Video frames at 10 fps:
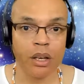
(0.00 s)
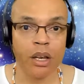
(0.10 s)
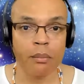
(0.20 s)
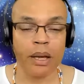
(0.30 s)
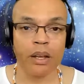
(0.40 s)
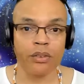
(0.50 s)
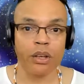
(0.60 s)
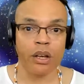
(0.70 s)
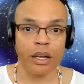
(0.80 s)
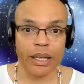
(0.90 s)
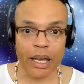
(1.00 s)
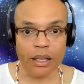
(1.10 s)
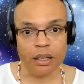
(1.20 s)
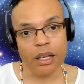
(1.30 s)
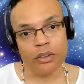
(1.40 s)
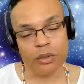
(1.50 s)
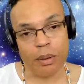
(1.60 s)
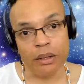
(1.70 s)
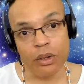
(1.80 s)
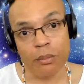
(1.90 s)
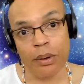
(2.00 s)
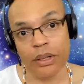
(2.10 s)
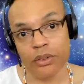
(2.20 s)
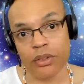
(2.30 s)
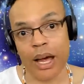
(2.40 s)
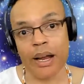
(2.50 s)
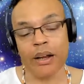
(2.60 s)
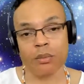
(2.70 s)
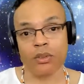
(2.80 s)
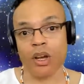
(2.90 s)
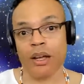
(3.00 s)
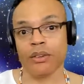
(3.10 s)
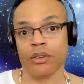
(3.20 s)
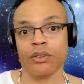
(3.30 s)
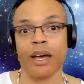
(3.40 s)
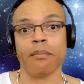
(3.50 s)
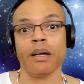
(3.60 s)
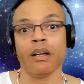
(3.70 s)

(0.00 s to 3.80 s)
Because again, it's about your burning desire. It's about your highest excitement.